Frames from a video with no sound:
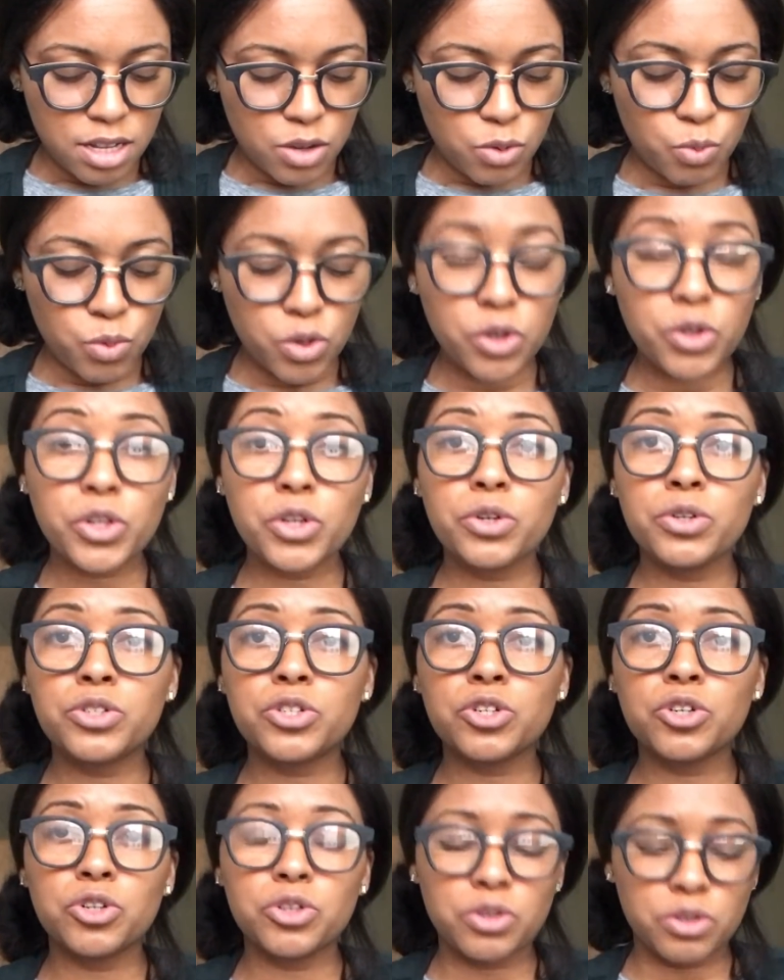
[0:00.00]
Will you
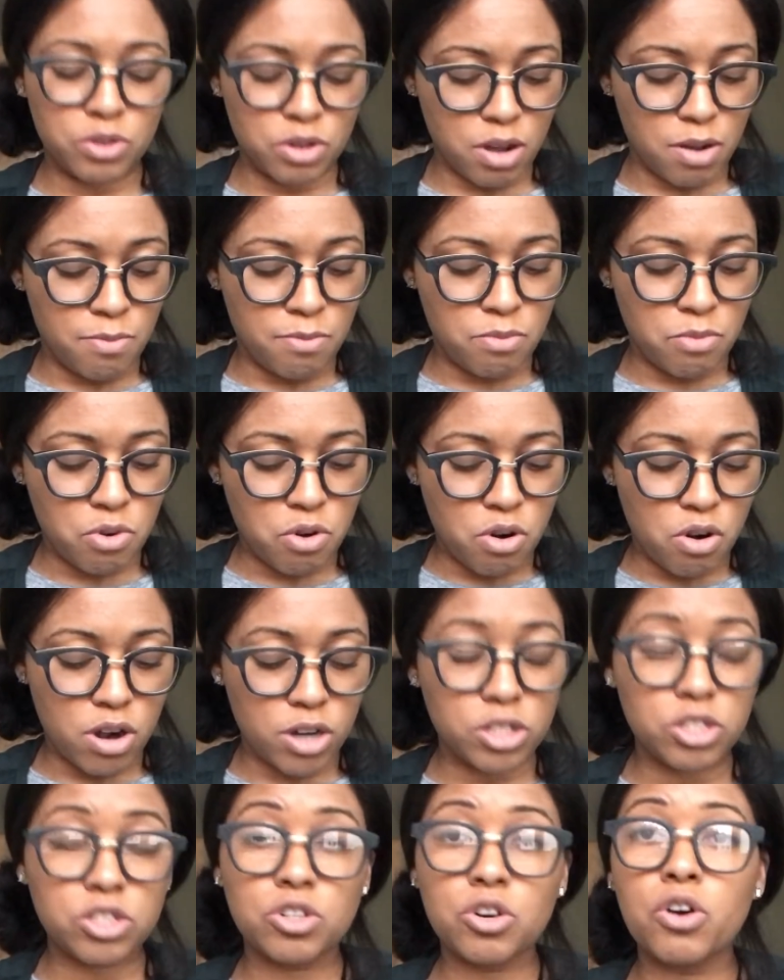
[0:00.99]
do
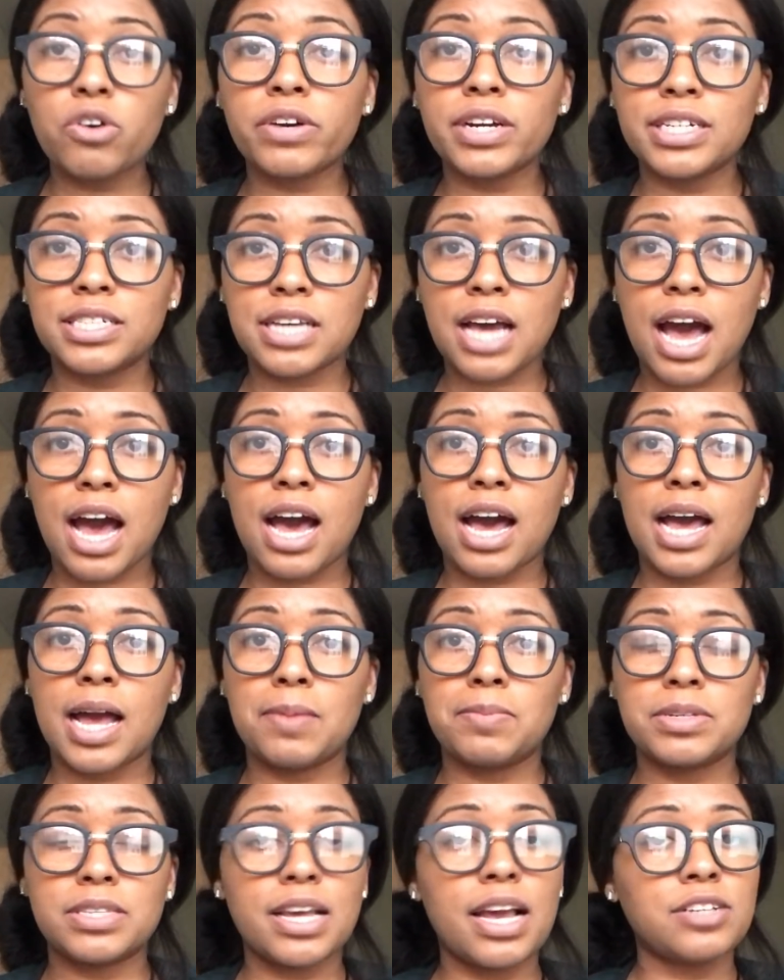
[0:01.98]
more story
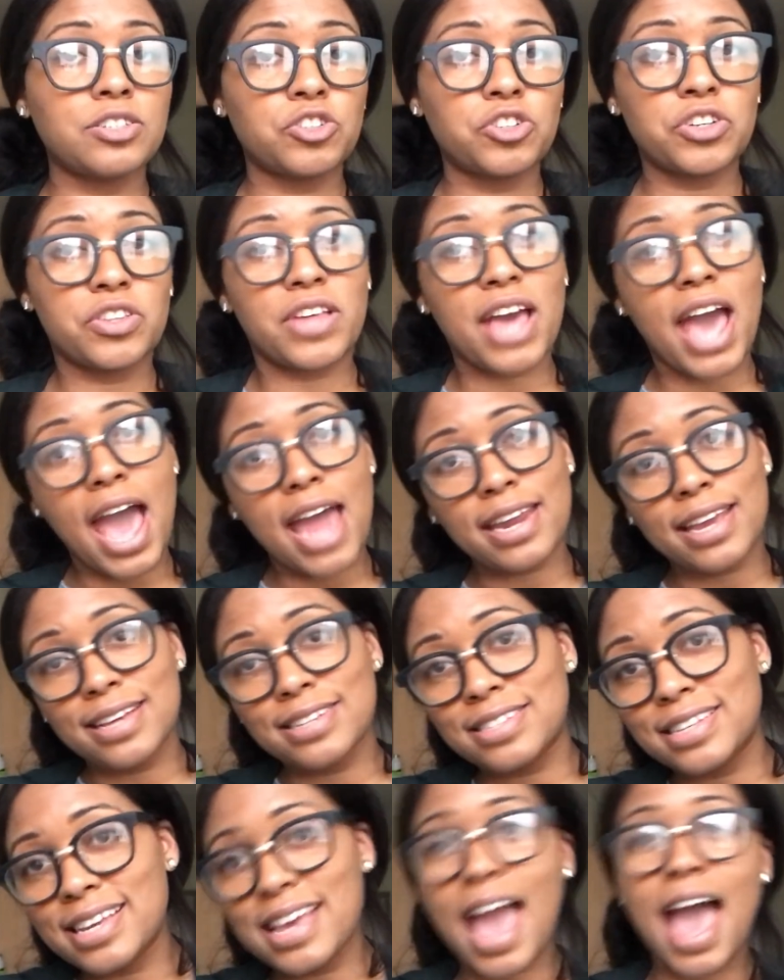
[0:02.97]
times? The answer to that
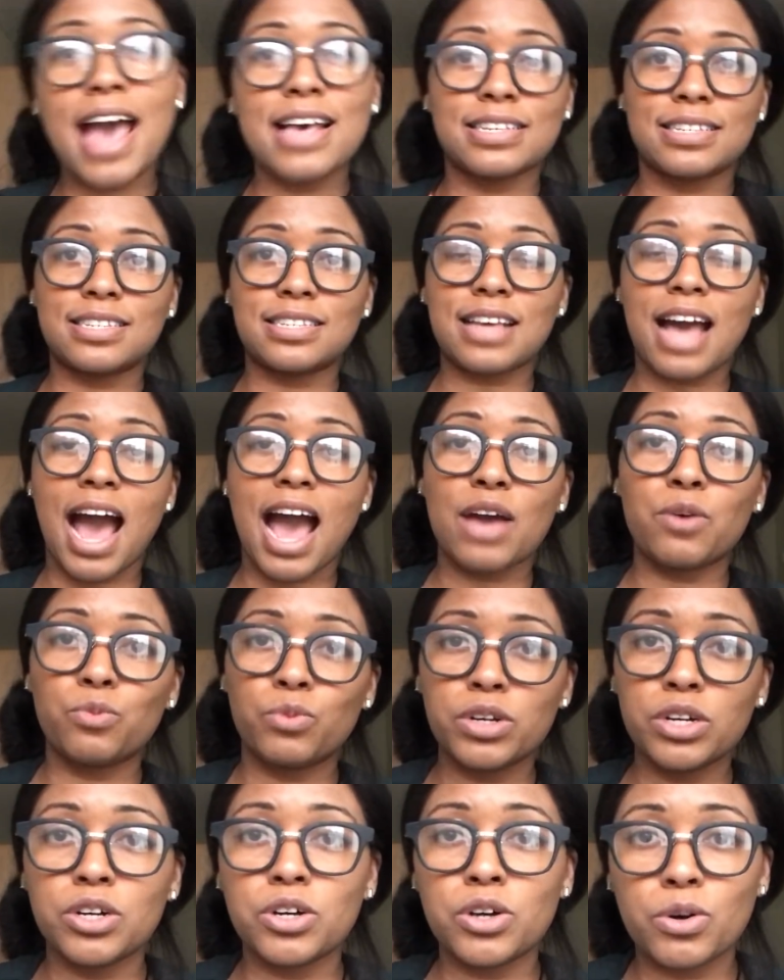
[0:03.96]
is yes, I
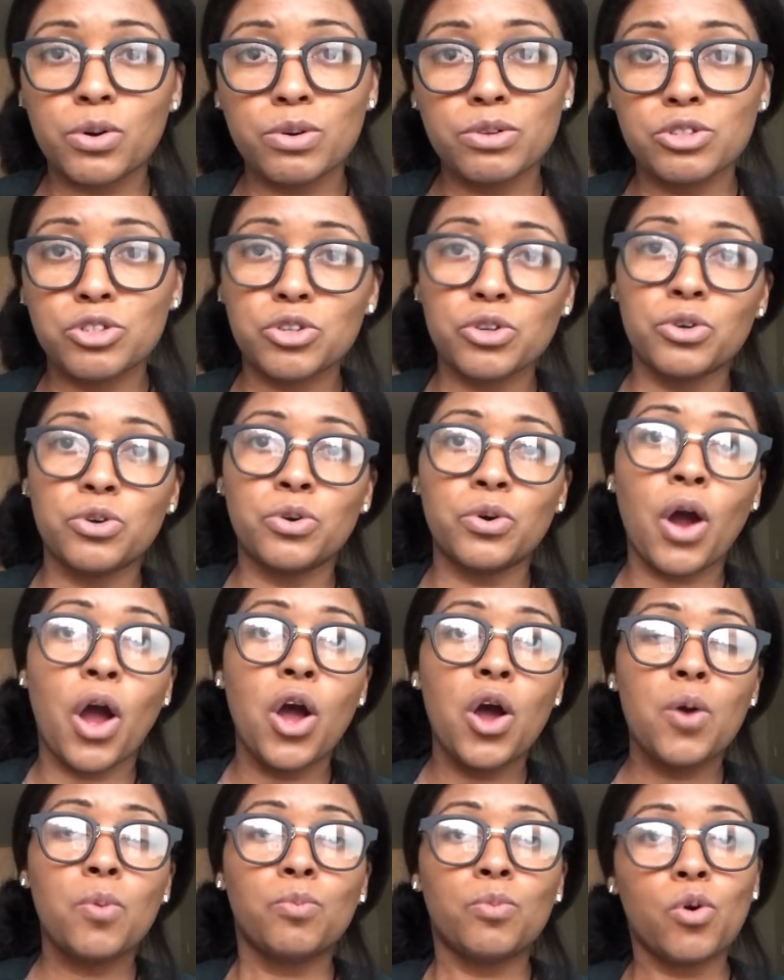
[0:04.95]
will do
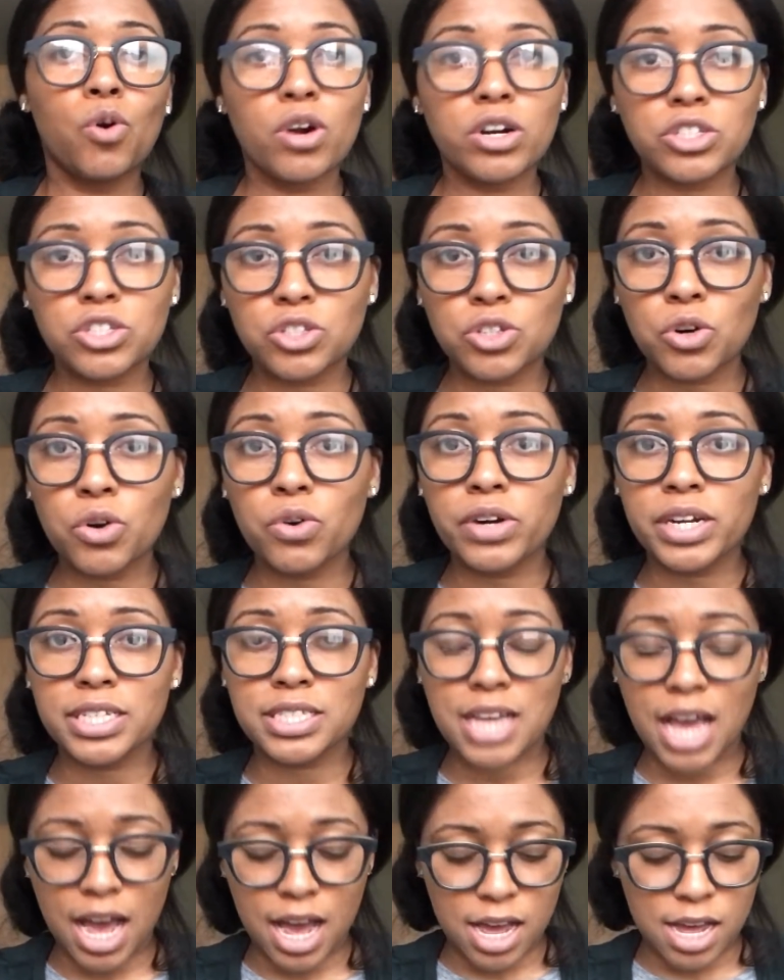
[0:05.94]
more story
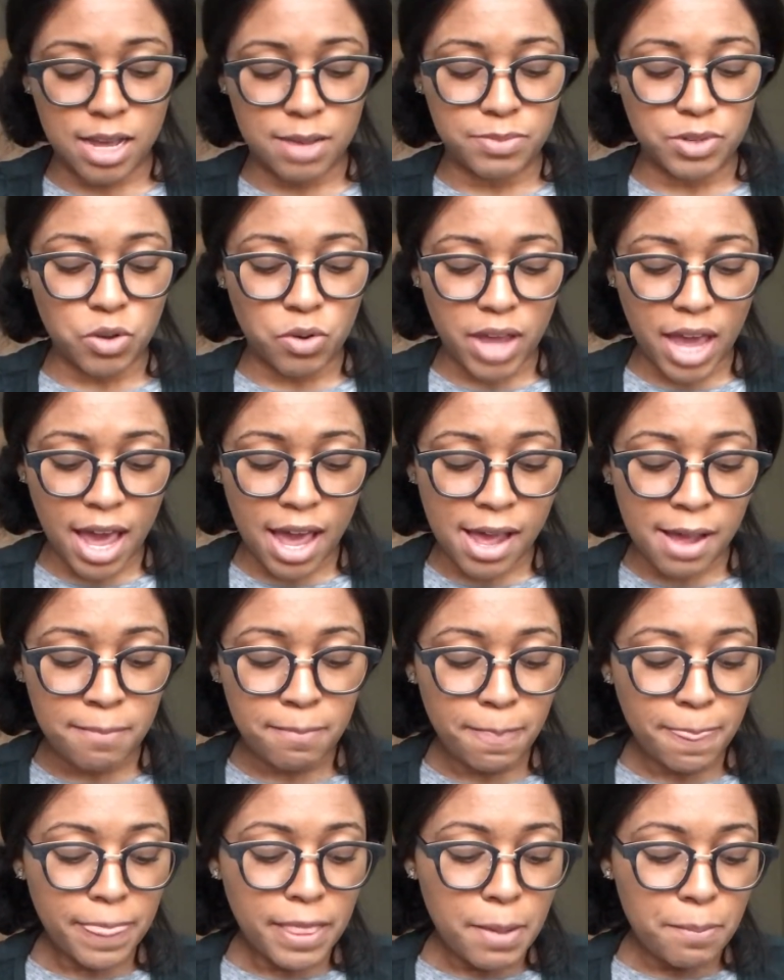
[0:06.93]
times,
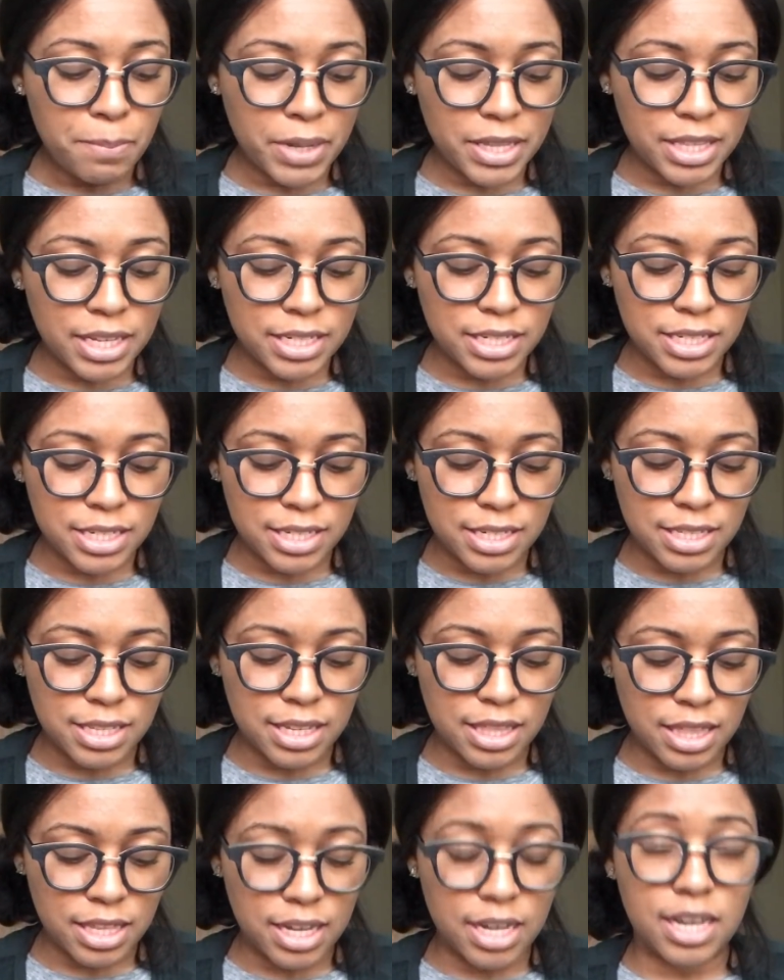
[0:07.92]
okay? But this is
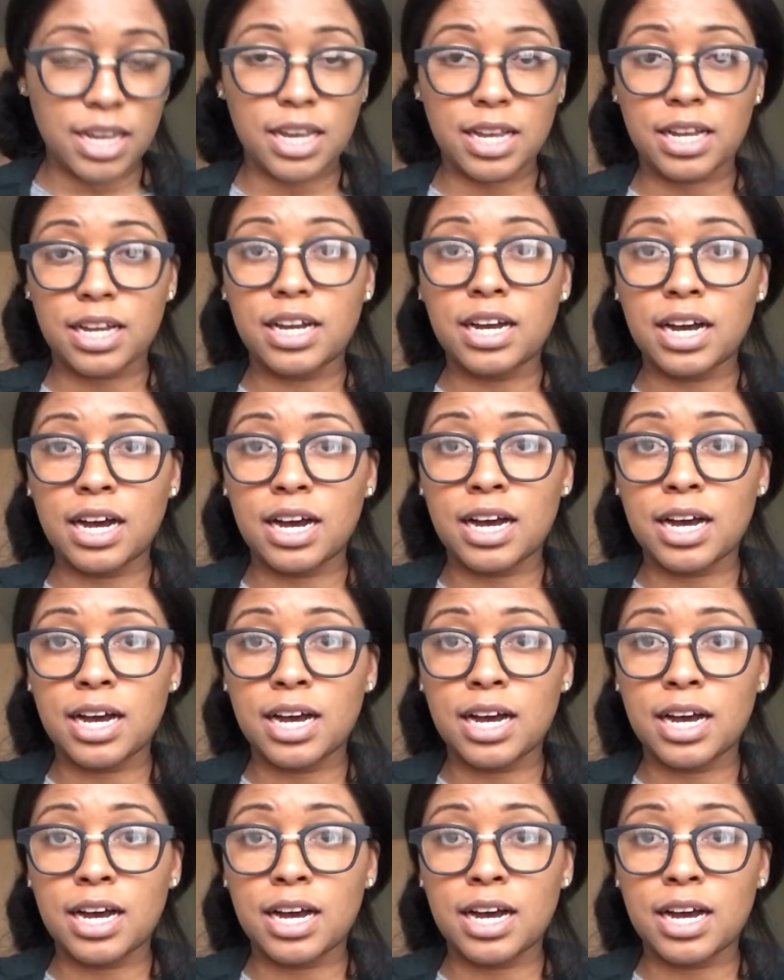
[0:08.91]
the thing.